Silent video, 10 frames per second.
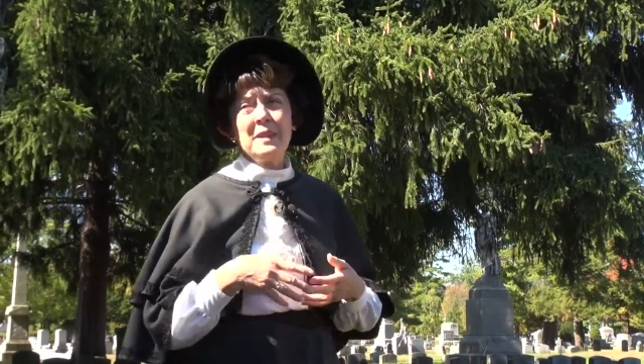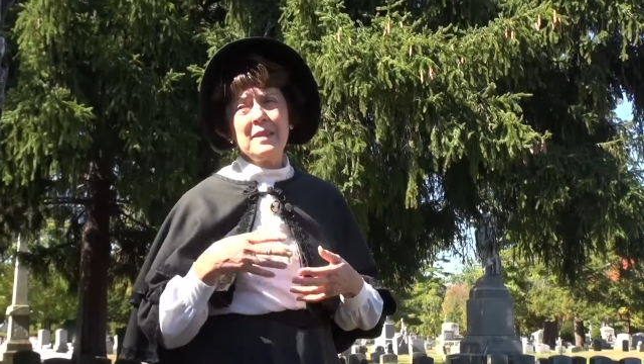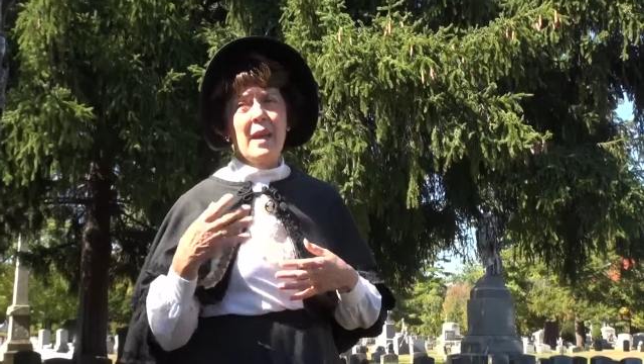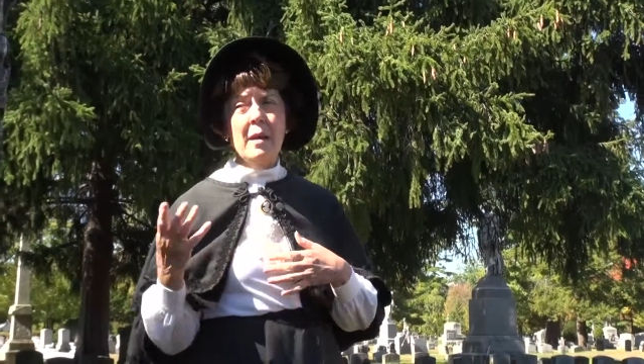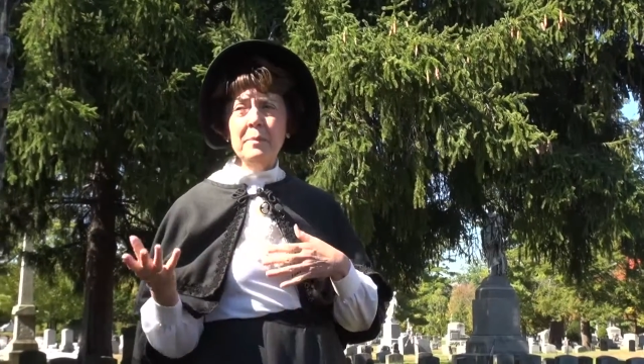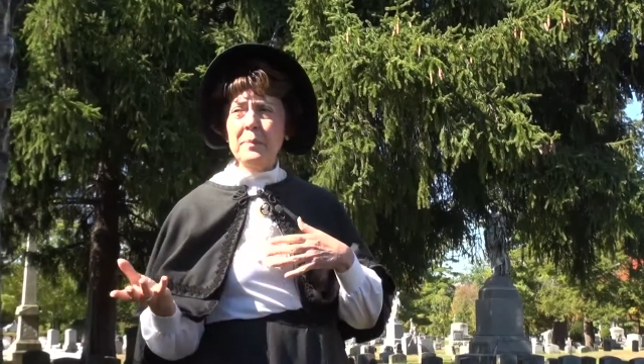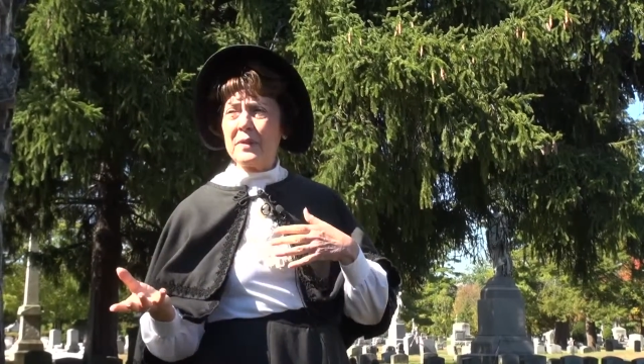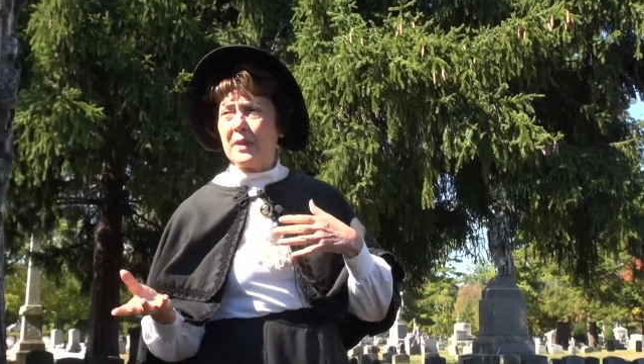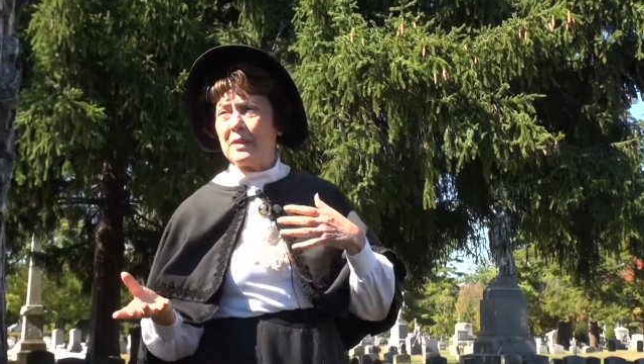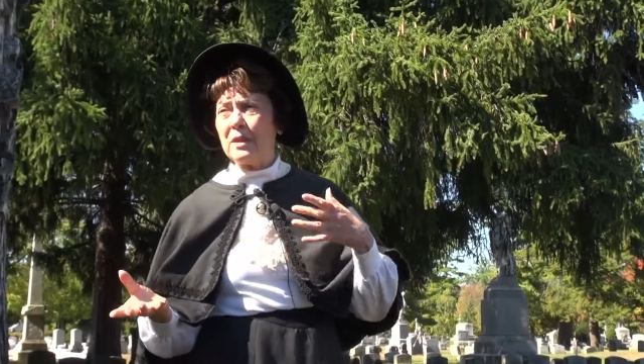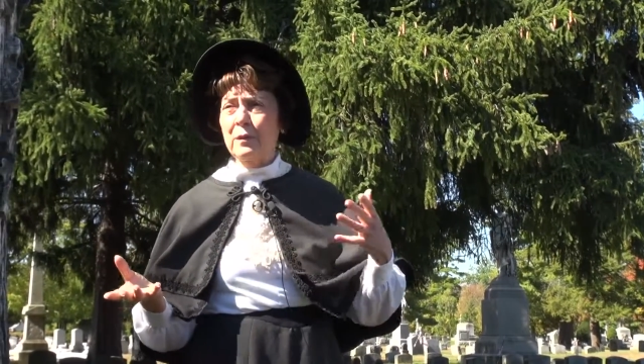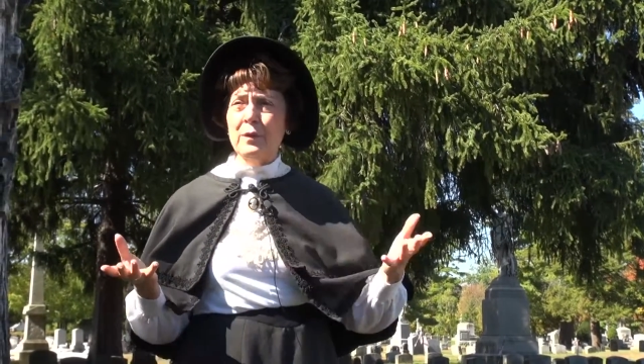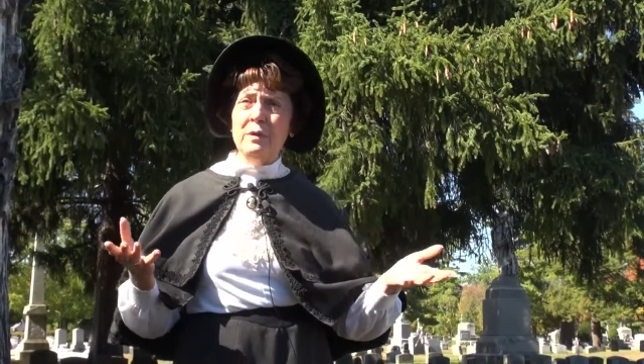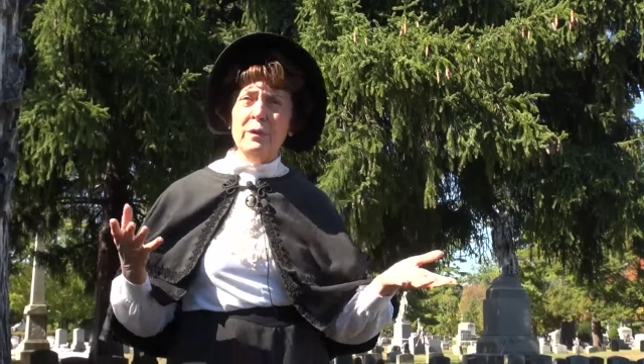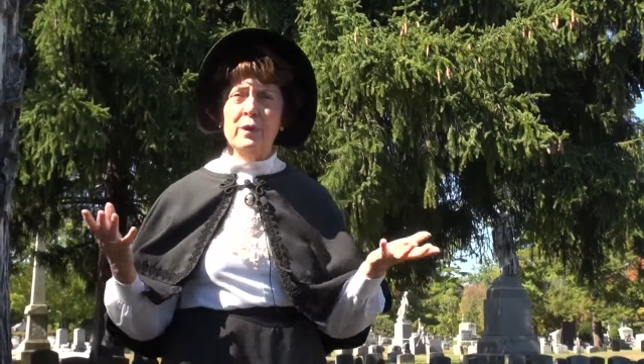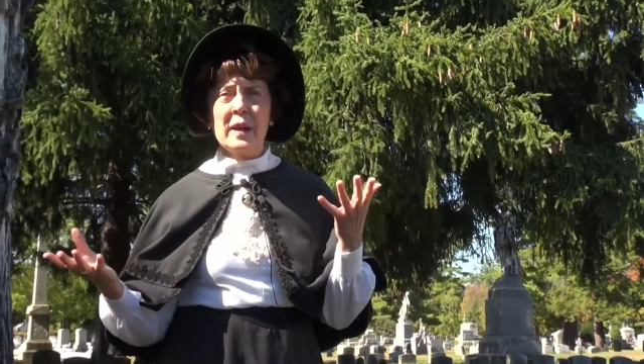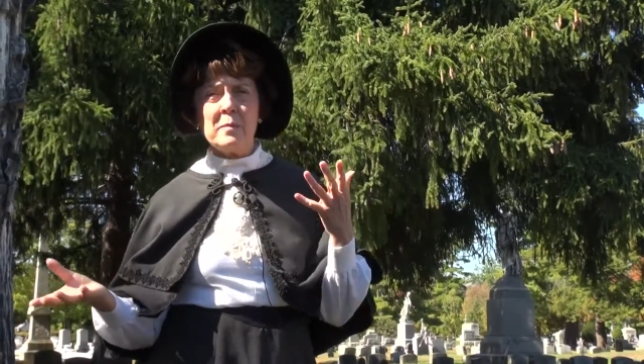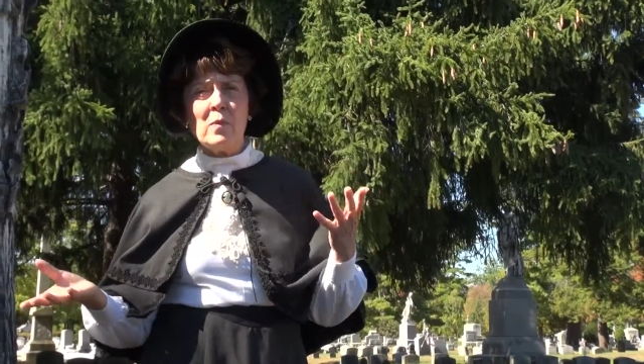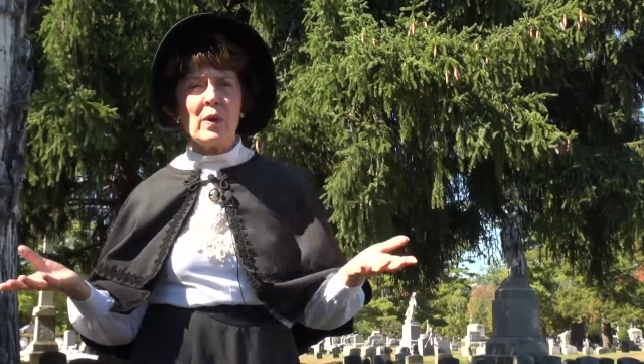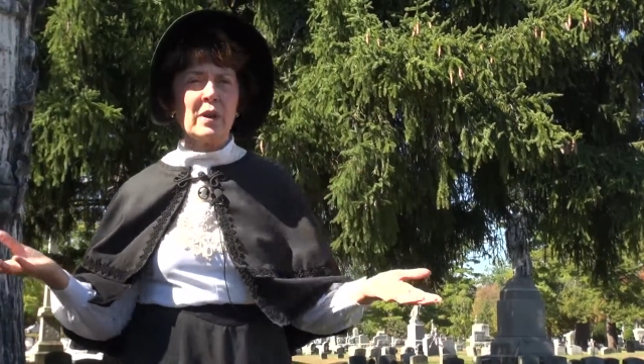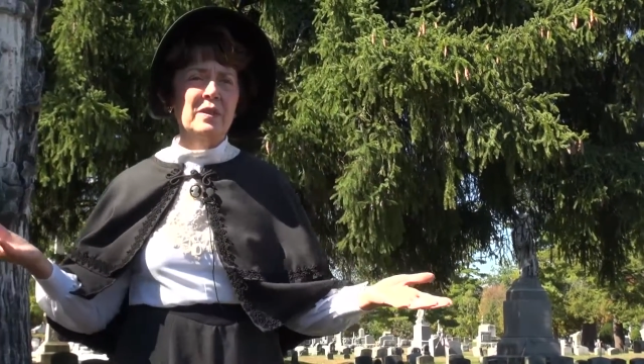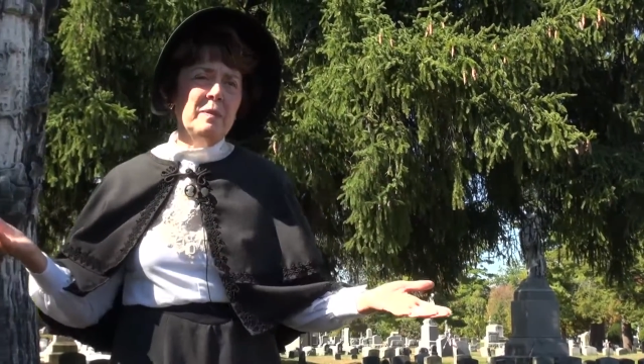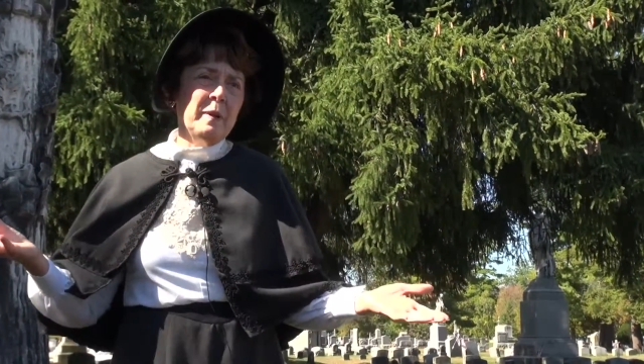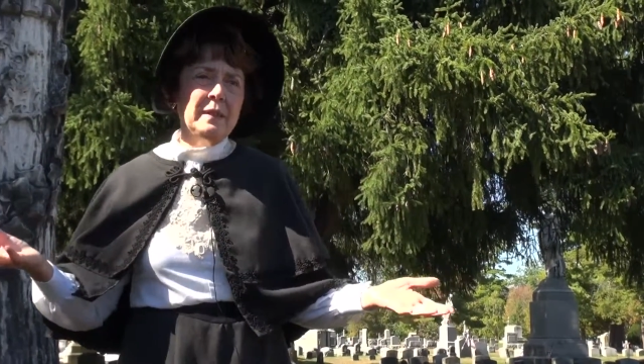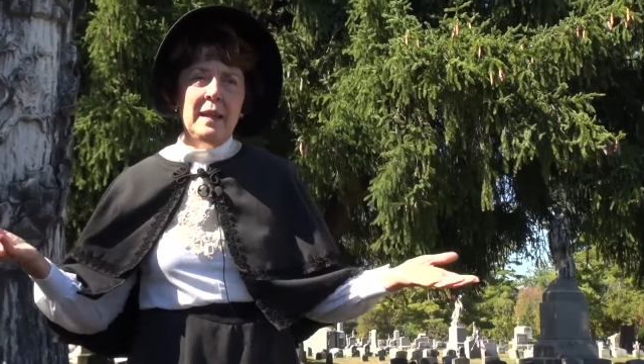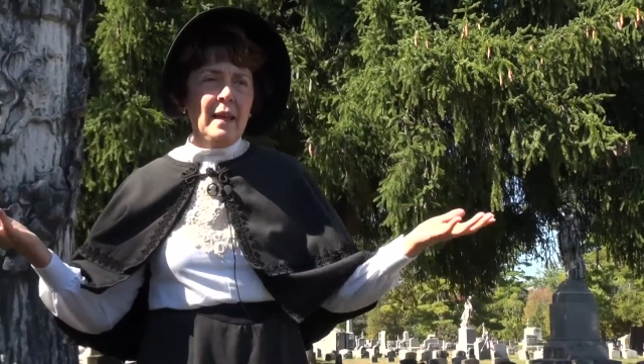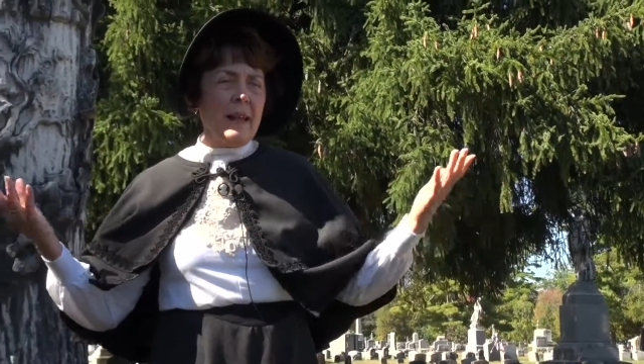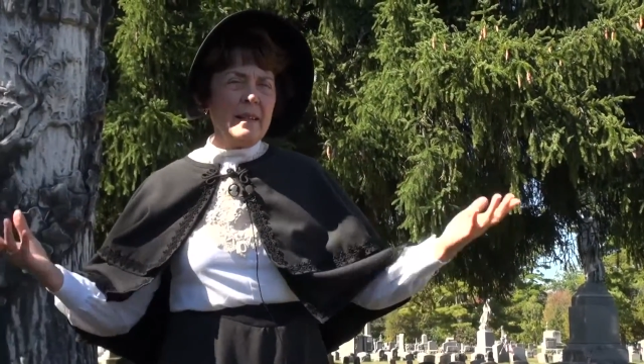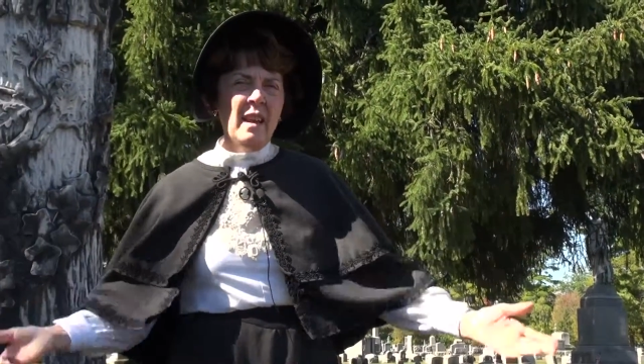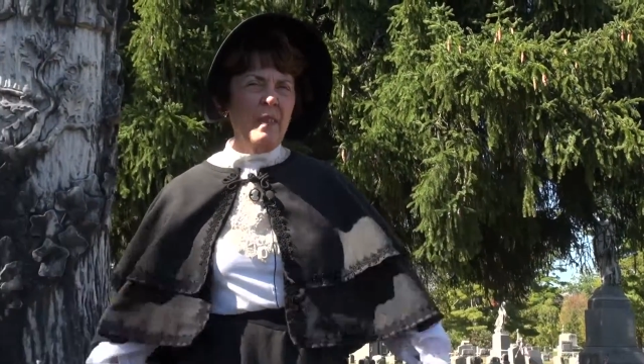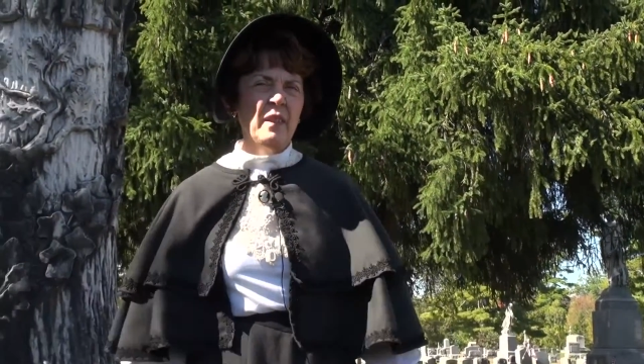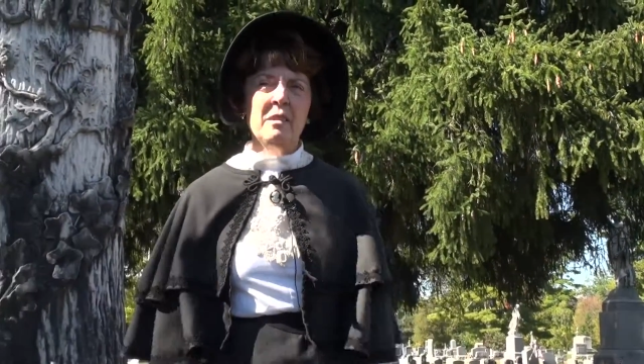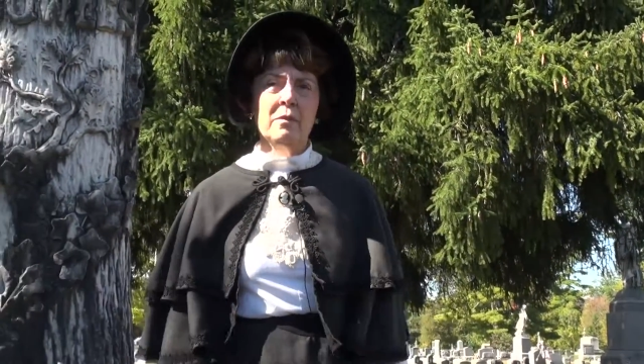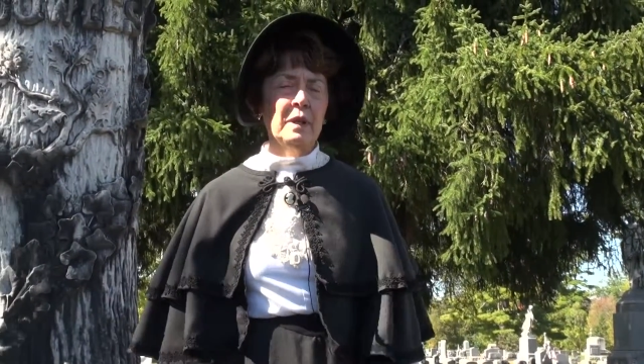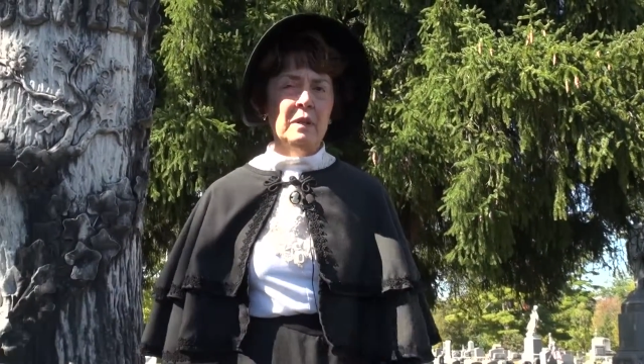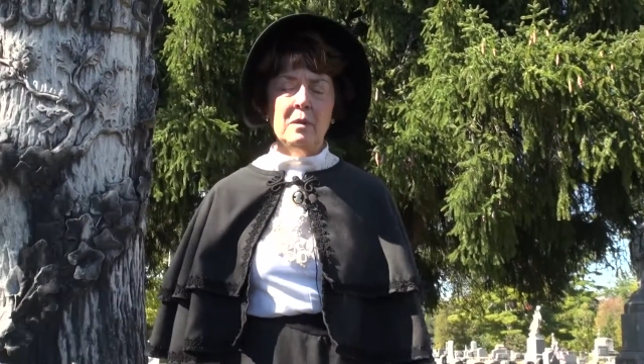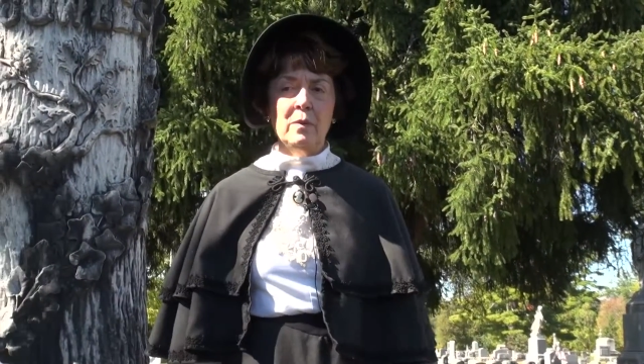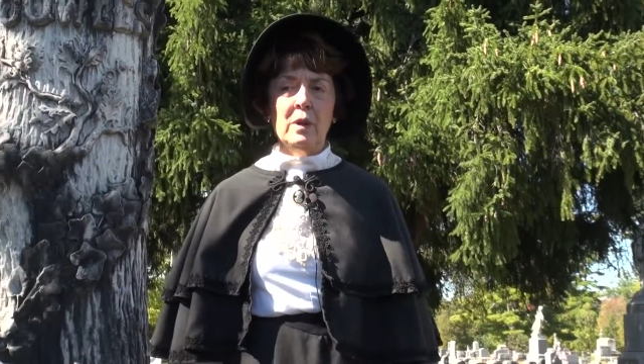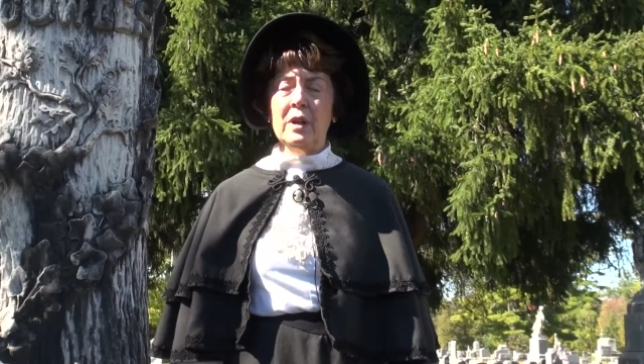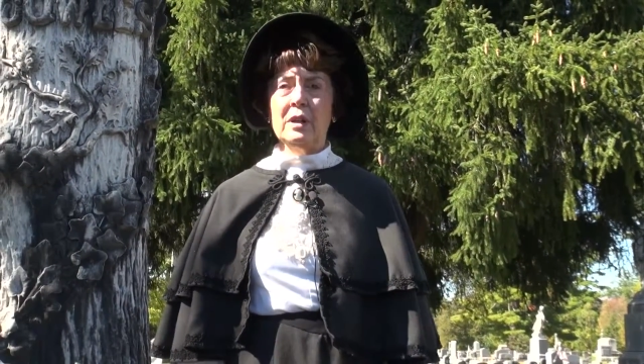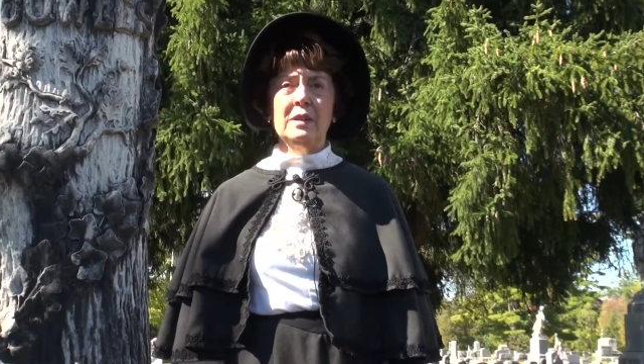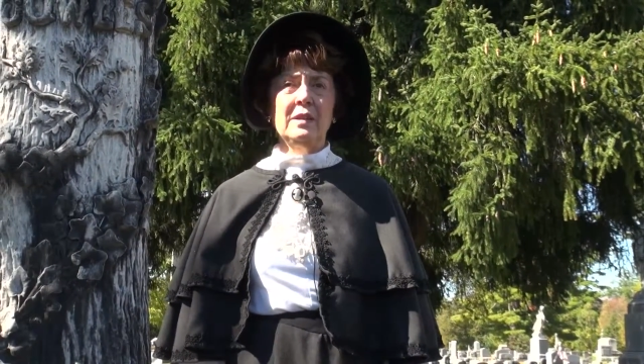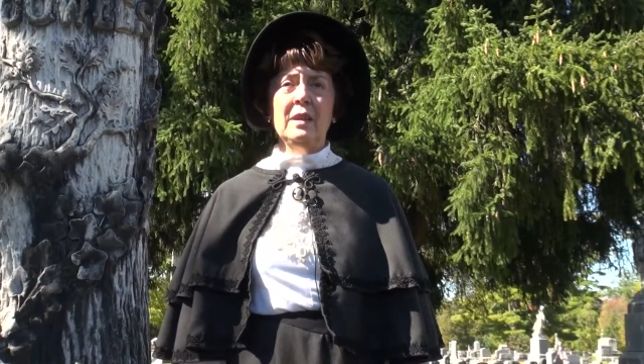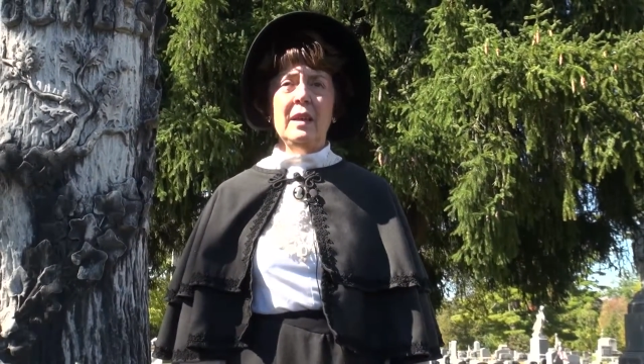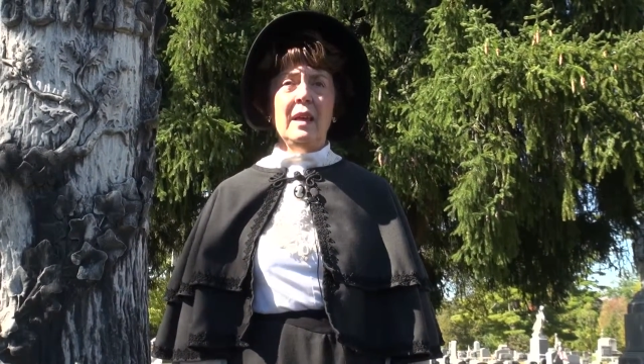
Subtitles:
attempts at different frameworks, but nothing really worked.